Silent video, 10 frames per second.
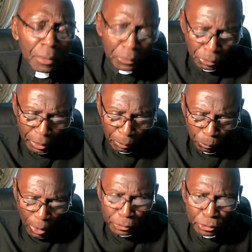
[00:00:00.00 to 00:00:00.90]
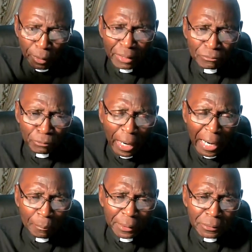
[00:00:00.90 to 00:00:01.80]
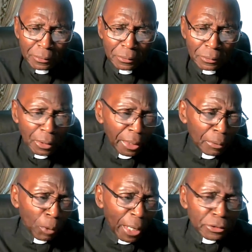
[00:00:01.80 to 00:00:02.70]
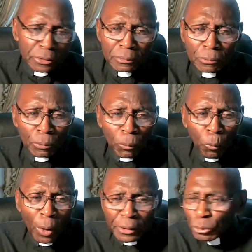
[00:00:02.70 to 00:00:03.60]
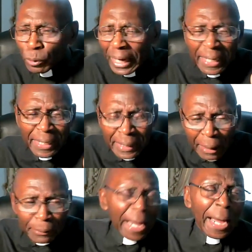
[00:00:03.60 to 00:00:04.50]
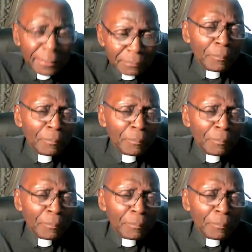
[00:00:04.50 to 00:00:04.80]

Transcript: You got to watch your environment. You got to watch where you hanging out at